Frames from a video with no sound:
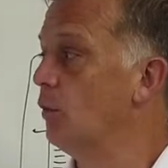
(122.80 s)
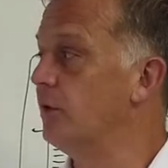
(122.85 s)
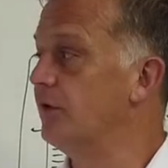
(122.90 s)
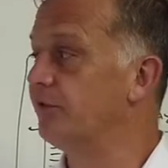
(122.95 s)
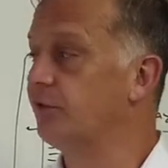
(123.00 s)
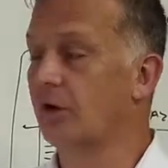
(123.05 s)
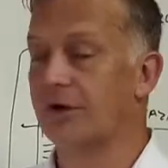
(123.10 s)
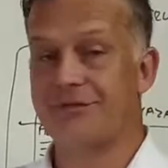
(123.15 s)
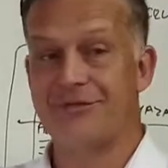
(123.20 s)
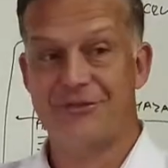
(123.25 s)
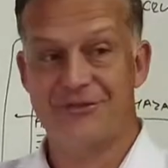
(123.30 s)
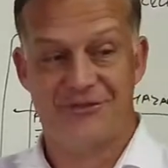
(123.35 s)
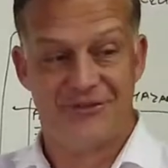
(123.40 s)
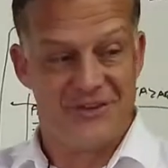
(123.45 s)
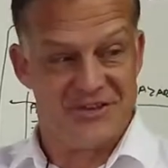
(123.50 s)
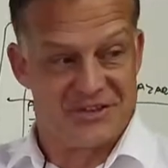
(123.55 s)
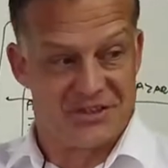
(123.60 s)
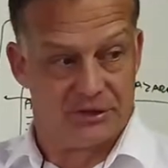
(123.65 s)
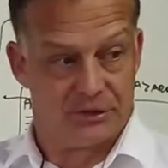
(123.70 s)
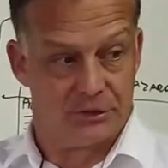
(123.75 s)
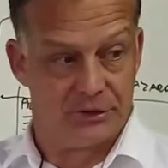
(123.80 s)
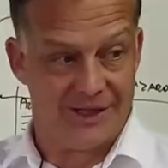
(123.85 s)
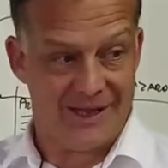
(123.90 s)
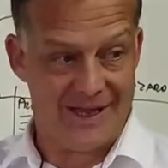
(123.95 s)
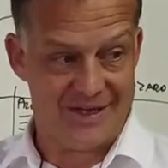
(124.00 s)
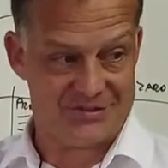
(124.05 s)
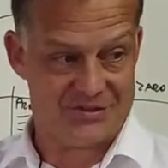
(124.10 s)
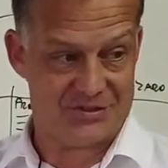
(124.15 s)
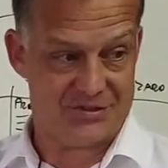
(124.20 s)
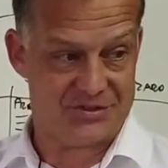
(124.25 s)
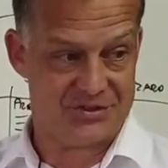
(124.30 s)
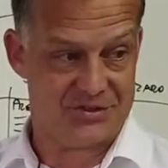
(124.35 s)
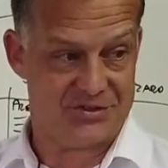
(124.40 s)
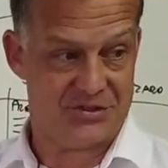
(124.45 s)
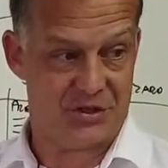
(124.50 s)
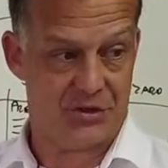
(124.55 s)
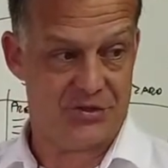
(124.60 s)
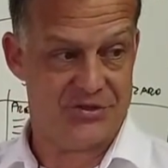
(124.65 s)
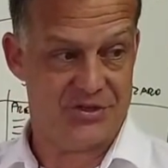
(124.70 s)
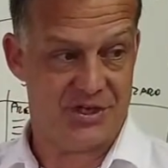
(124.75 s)
we've got physical hazards
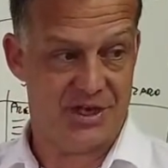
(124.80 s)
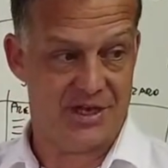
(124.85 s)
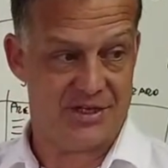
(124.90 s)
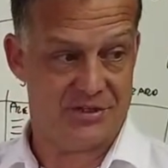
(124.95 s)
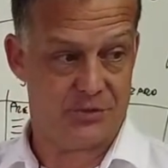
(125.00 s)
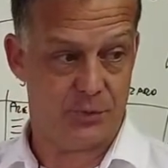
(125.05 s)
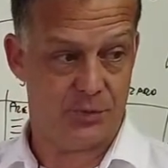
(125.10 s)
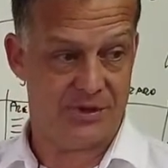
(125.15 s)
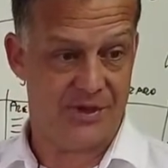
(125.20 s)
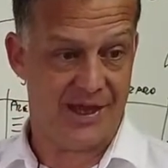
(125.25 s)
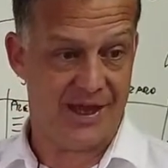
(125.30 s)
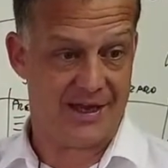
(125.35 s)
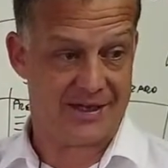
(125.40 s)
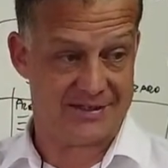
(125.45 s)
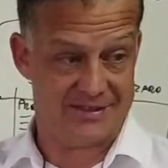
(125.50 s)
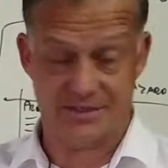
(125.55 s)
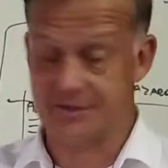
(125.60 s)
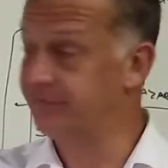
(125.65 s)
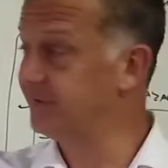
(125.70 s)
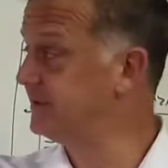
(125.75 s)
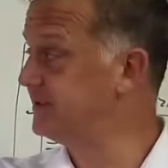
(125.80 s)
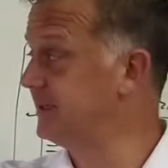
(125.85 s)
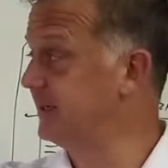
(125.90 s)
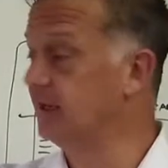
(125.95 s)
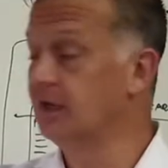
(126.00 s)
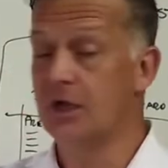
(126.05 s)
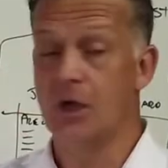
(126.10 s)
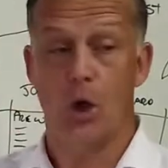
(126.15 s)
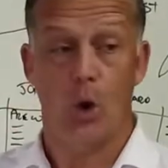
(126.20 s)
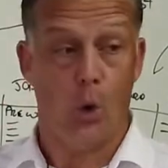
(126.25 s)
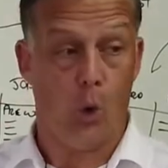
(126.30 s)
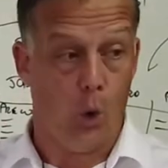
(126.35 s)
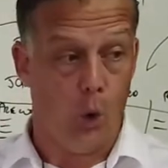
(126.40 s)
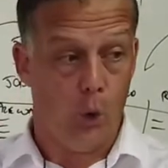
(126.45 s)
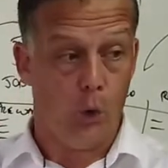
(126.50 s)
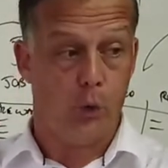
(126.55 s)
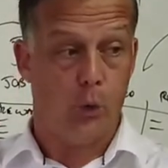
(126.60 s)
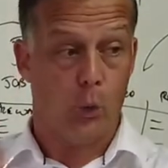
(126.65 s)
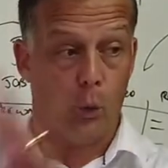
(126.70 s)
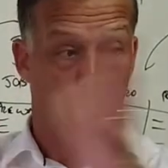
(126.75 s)
associated with the activity
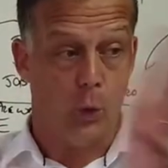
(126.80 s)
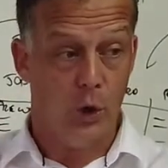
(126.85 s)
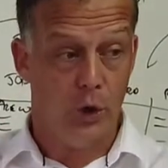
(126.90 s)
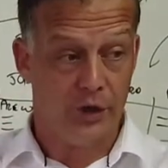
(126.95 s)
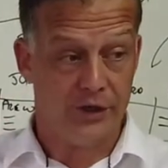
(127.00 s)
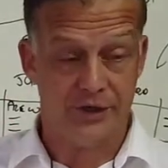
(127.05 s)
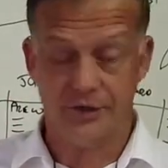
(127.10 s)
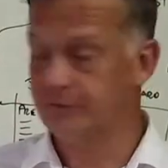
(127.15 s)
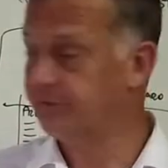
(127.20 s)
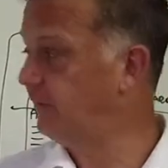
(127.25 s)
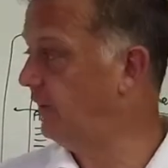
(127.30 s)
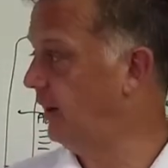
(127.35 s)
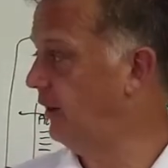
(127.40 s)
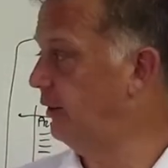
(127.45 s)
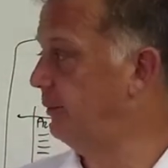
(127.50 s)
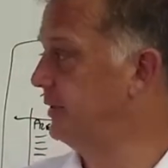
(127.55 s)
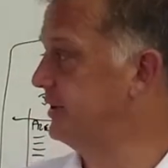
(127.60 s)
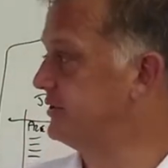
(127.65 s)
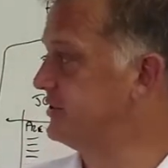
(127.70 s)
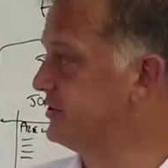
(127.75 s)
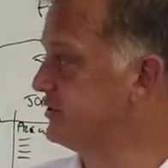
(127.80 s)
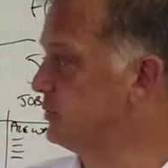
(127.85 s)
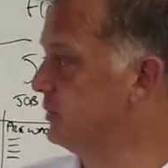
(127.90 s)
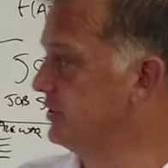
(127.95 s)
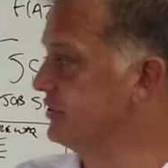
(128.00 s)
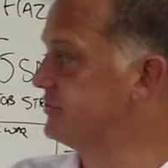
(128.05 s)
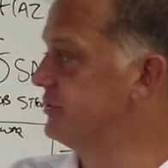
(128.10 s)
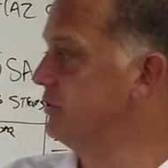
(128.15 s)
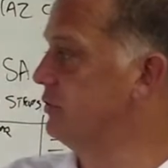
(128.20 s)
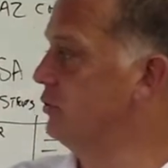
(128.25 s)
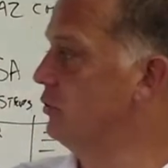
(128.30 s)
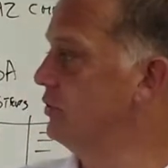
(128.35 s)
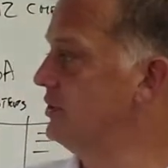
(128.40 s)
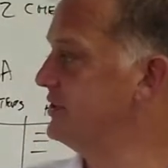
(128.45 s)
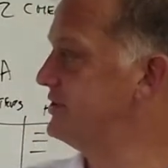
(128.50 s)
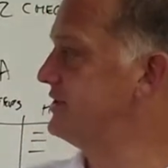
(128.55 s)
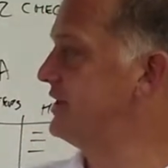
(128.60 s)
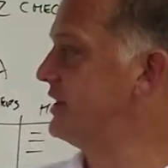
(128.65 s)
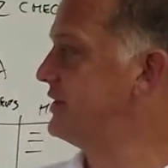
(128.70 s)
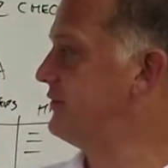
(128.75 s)
or the work environment as well. So
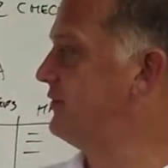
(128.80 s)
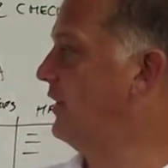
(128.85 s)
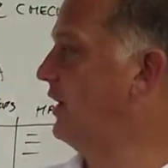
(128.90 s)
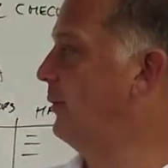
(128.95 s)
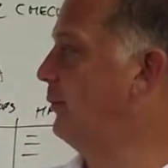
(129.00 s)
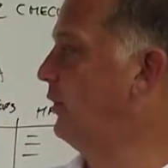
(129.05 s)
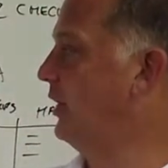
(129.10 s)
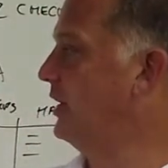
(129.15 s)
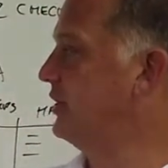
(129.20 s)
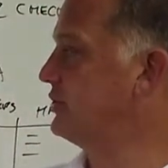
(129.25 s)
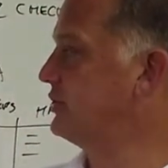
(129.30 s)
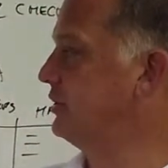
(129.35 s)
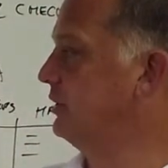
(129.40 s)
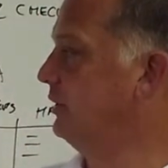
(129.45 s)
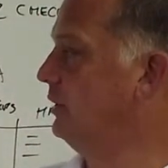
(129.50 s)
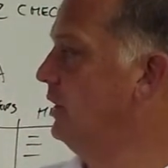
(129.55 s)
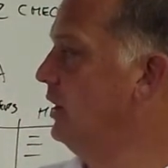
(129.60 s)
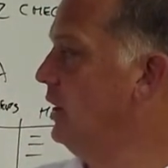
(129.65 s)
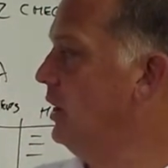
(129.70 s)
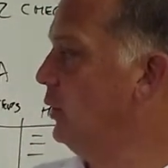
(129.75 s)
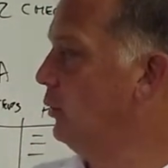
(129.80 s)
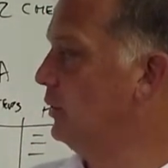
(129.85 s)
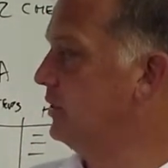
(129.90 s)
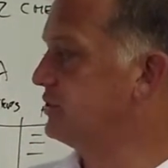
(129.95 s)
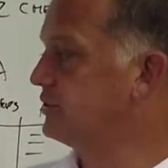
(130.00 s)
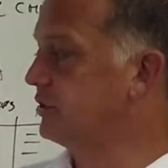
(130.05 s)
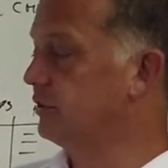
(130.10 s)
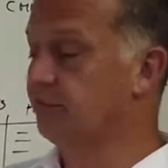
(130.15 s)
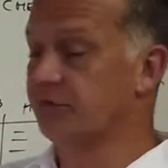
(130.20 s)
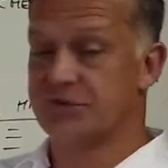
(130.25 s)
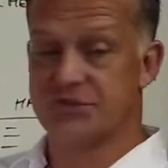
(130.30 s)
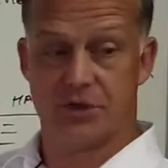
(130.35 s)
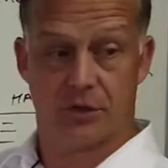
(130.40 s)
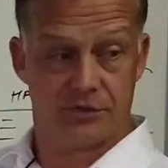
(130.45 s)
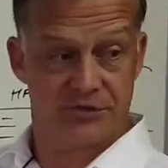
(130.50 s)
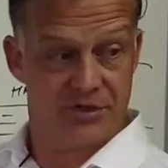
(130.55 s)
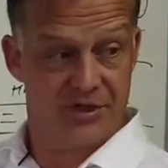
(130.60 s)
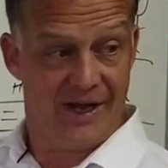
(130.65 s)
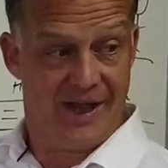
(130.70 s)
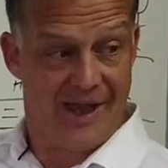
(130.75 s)
noise, dust, vibration, which can
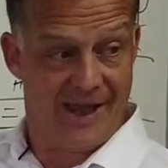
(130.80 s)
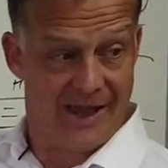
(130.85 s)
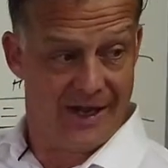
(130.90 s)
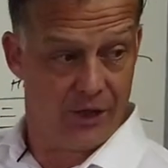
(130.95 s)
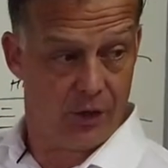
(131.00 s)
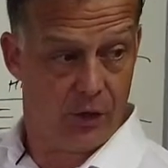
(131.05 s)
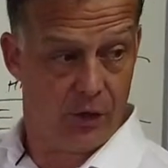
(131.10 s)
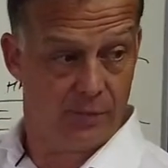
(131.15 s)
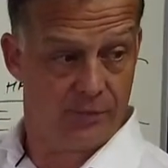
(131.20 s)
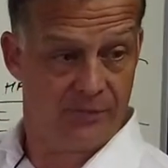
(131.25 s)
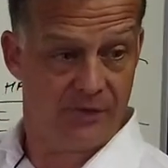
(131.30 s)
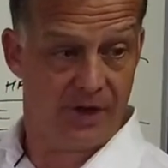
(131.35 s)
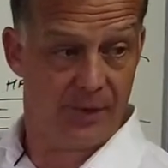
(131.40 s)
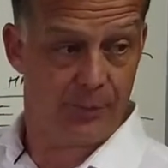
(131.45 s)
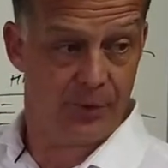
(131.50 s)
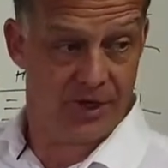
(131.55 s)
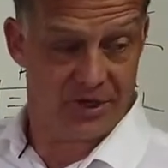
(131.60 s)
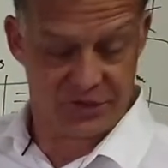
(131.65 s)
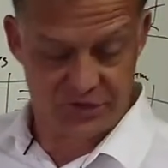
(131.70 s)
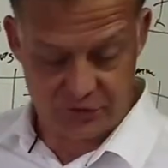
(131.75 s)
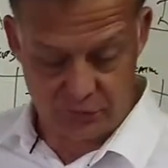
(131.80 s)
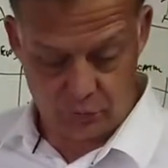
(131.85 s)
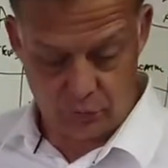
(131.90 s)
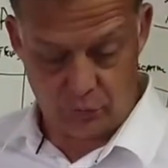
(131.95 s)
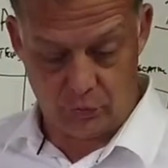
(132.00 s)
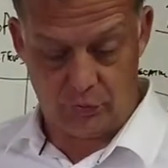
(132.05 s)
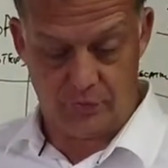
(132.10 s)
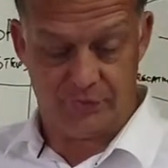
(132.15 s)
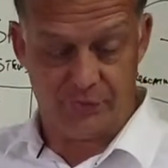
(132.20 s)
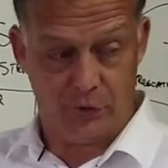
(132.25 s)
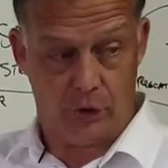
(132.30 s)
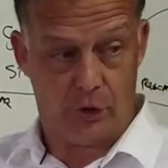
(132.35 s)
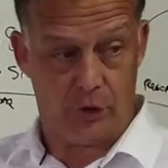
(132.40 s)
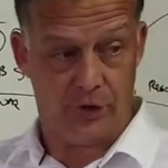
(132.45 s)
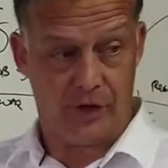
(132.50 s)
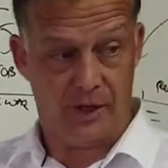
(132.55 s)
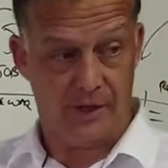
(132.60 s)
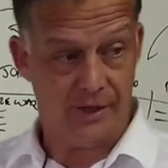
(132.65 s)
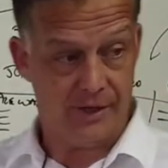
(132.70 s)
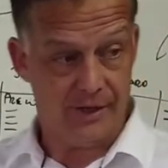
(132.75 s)
result in hand-arm vibration, or if you're
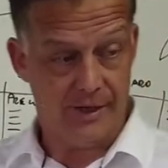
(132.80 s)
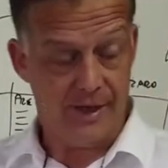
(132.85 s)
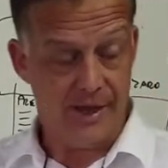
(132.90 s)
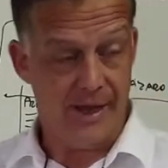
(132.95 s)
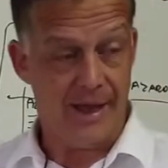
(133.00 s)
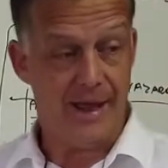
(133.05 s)
on a